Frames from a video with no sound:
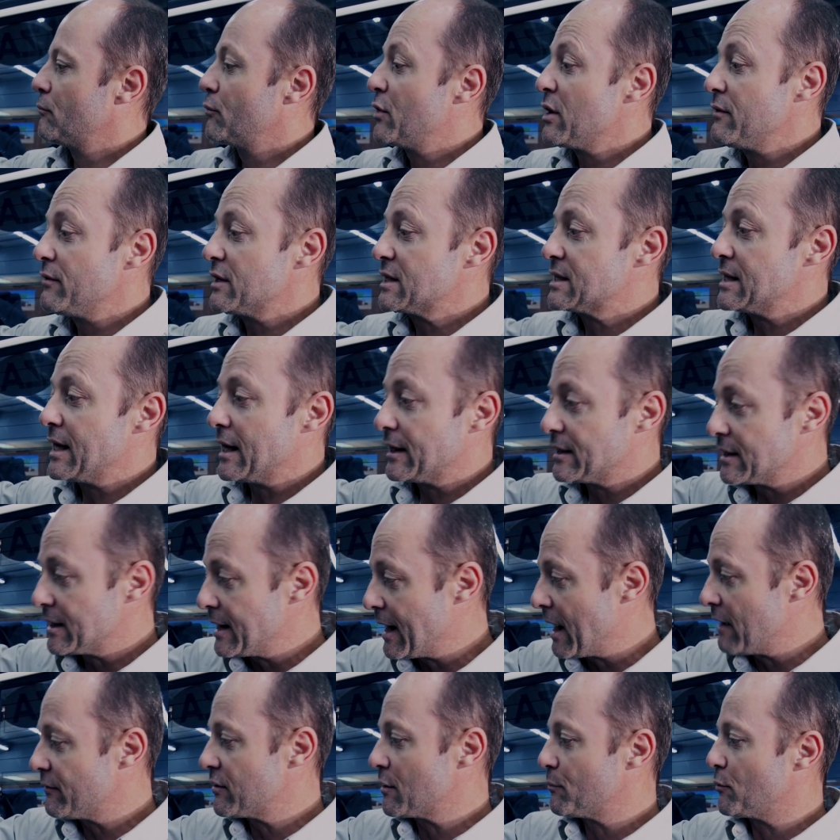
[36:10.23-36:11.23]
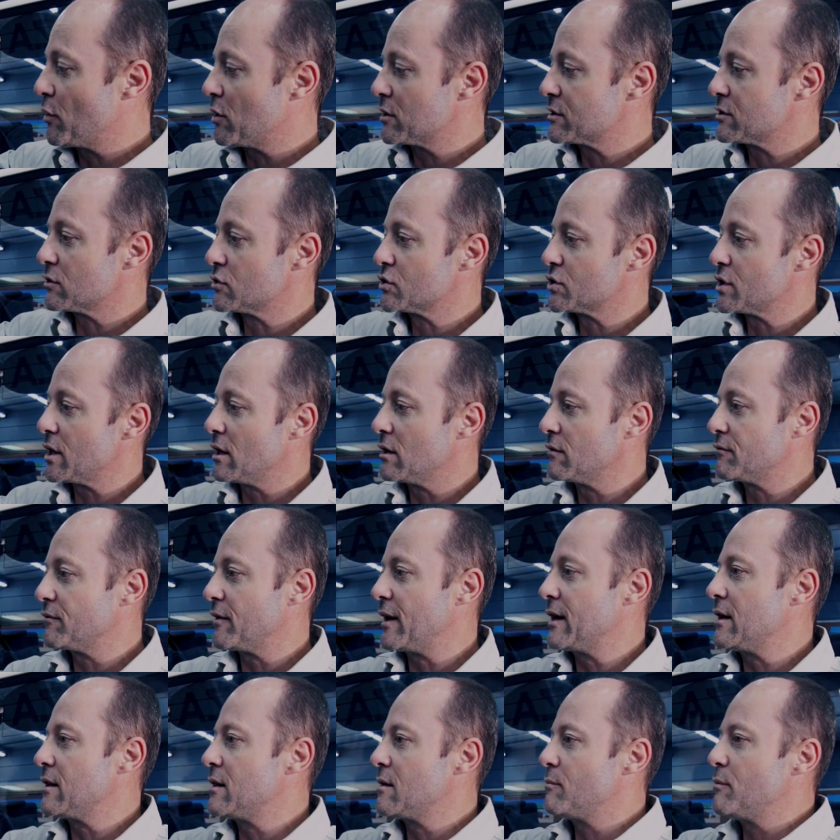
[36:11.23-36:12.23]
Previously I didn't have the parcel
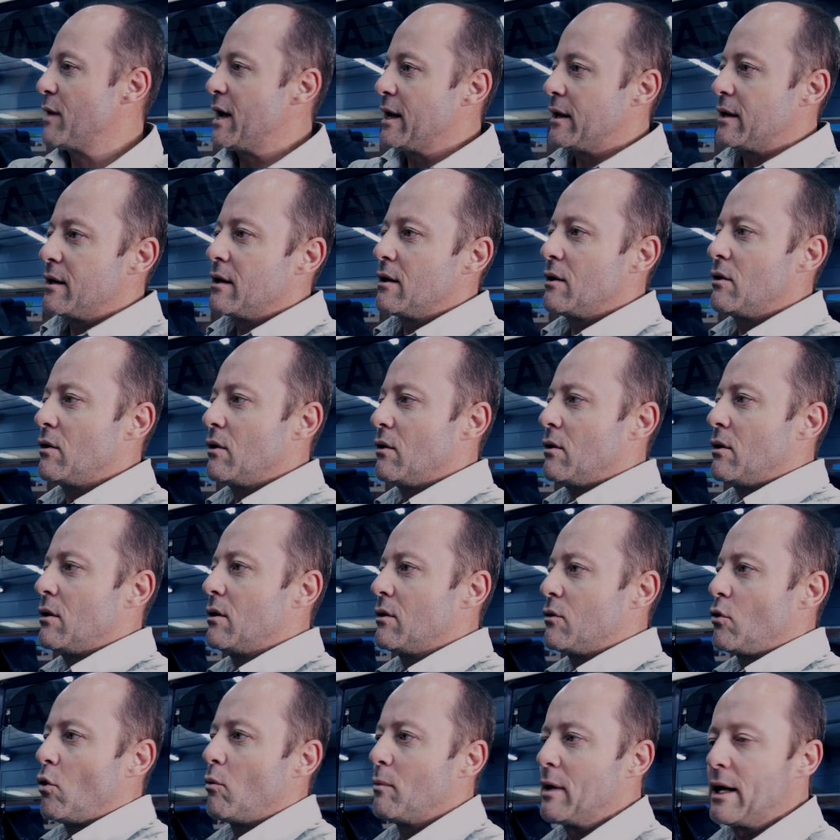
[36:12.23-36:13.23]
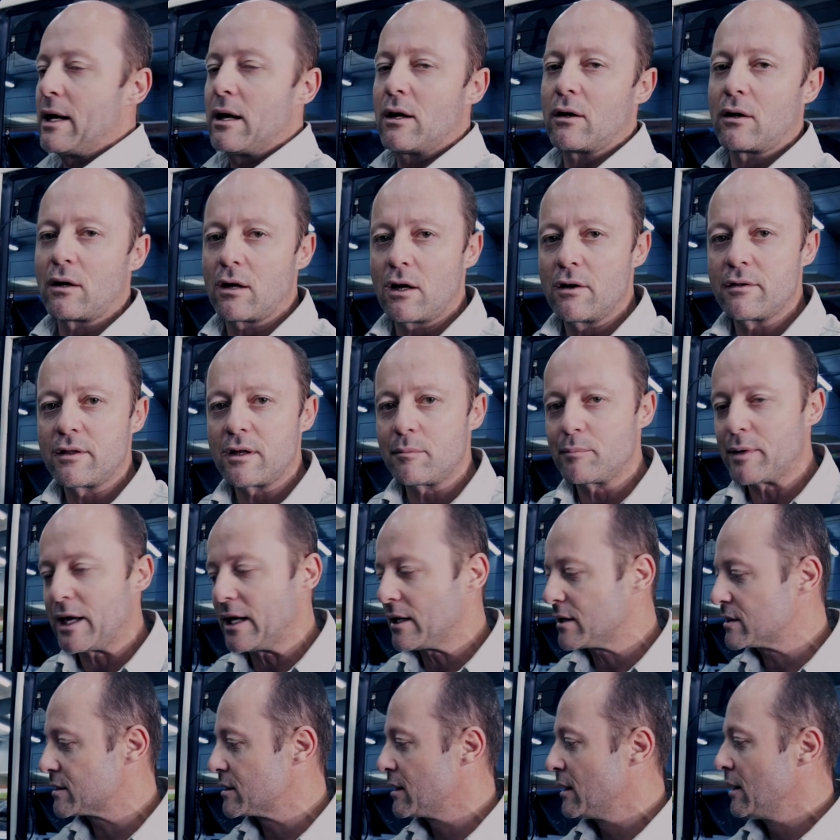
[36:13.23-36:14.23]
shelf, and in the back here are normally our clothing
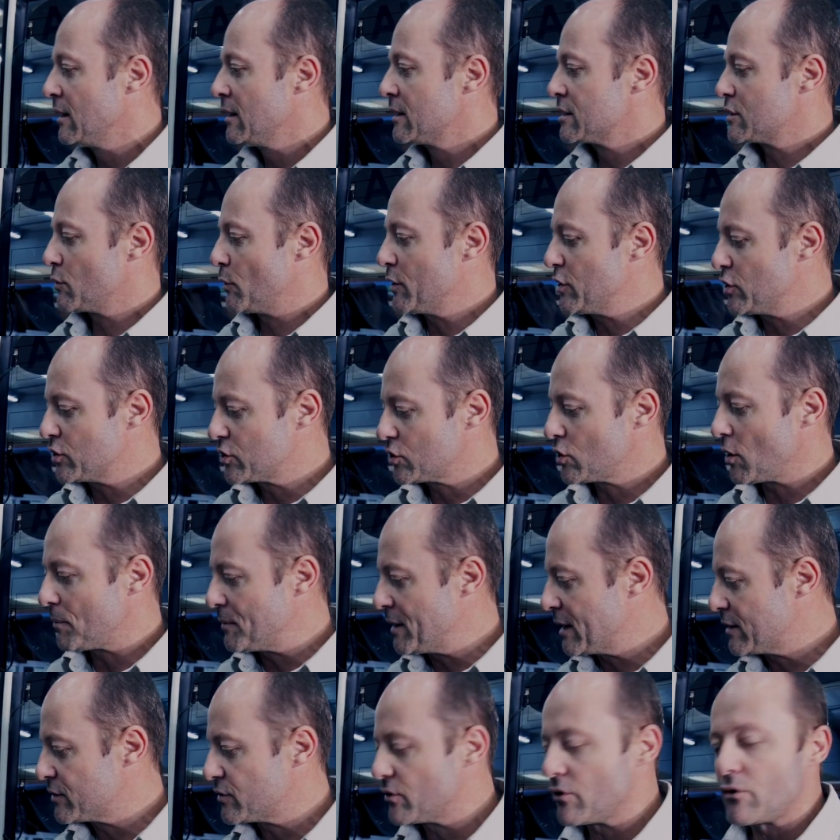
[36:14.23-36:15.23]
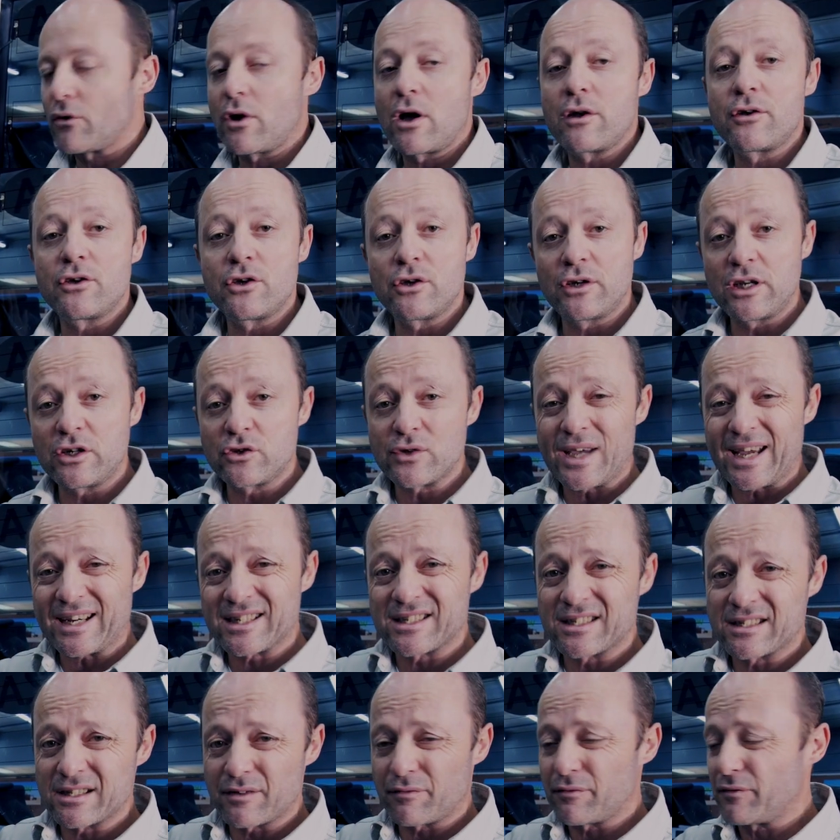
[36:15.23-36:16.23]
bags. So when you stop next to the road and you need to
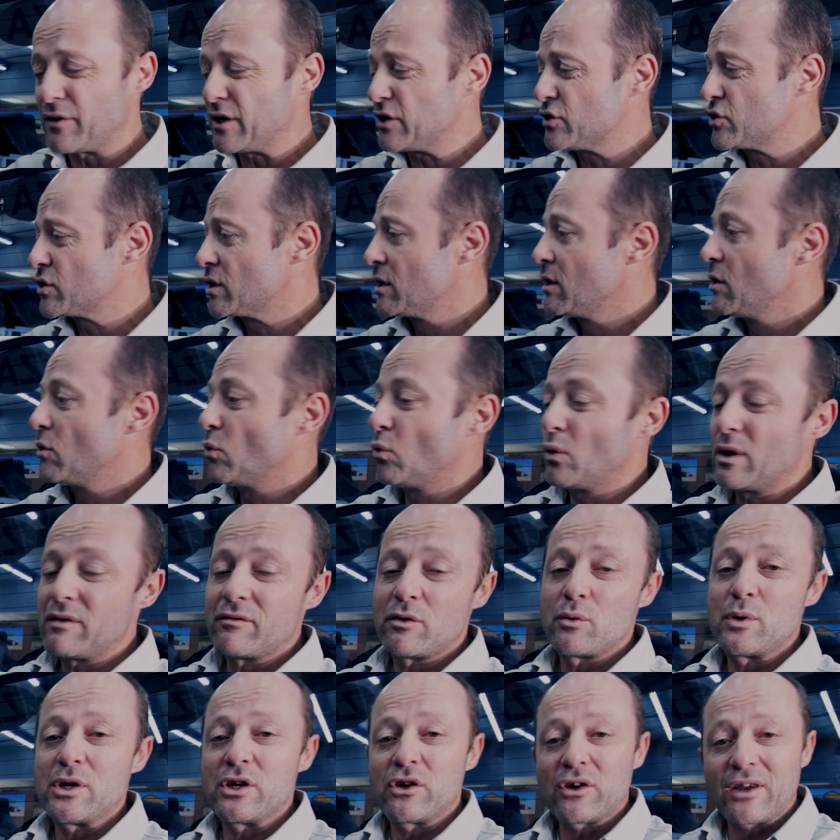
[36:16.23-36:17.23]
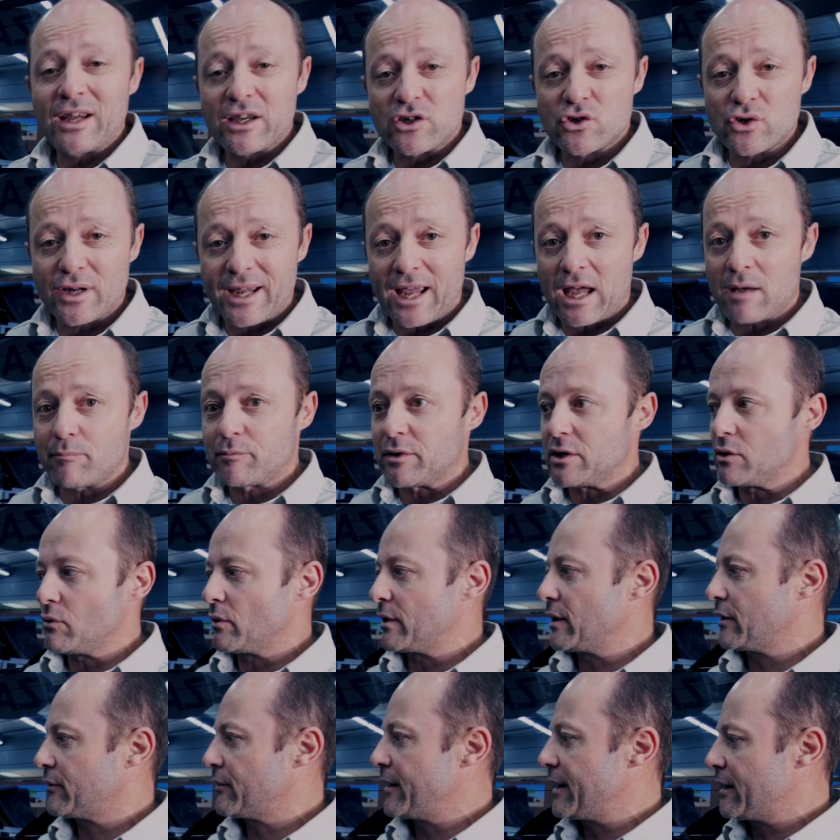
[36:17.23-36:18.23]
access the fridge, or even when you get to camp and you
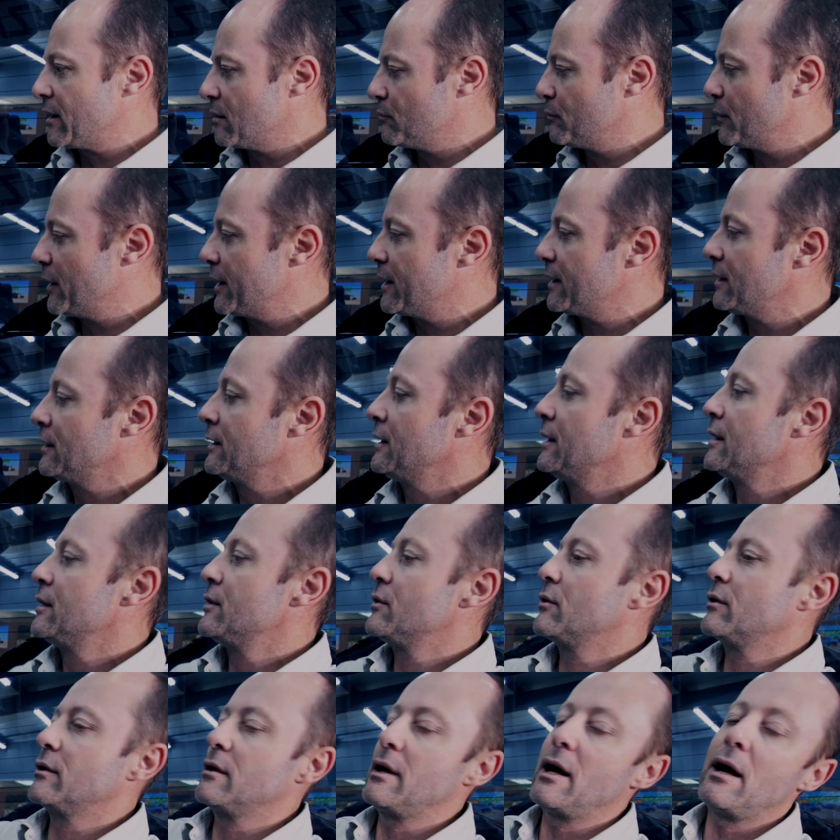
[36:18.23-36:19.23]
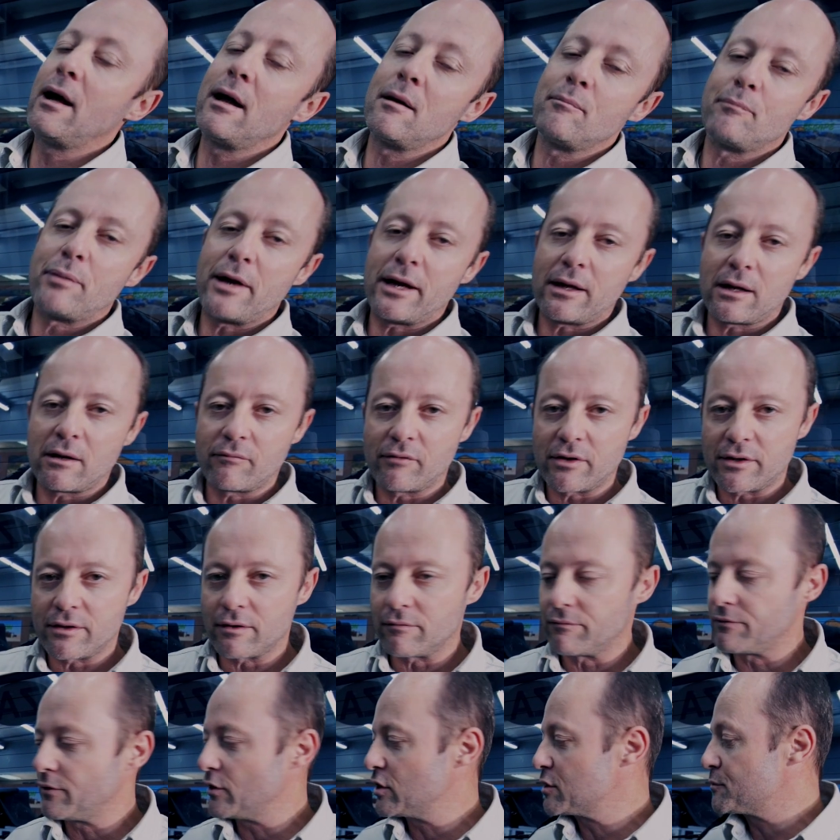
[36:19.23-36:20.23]
want to crack a beer, you've got to unpack
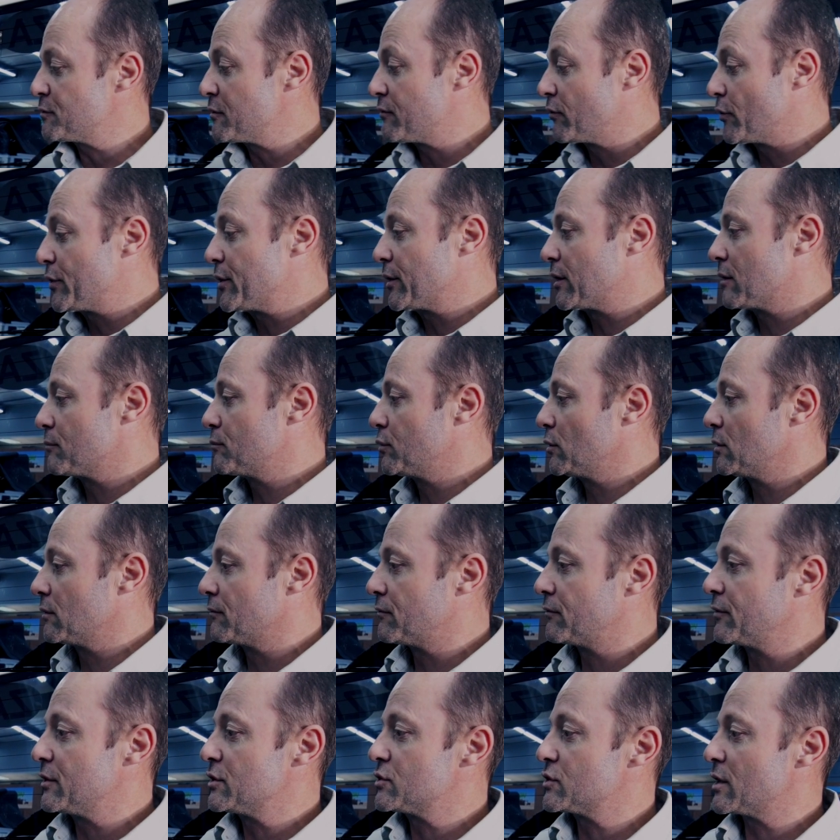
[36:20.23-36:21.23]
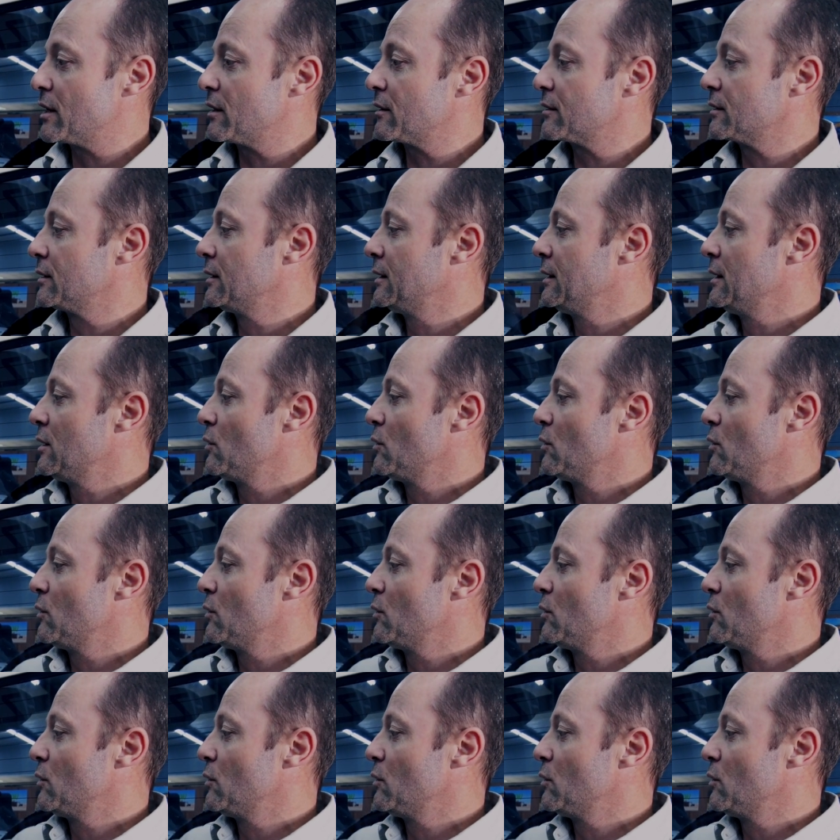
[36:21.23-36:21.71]
everything first before you can pull the fridge out.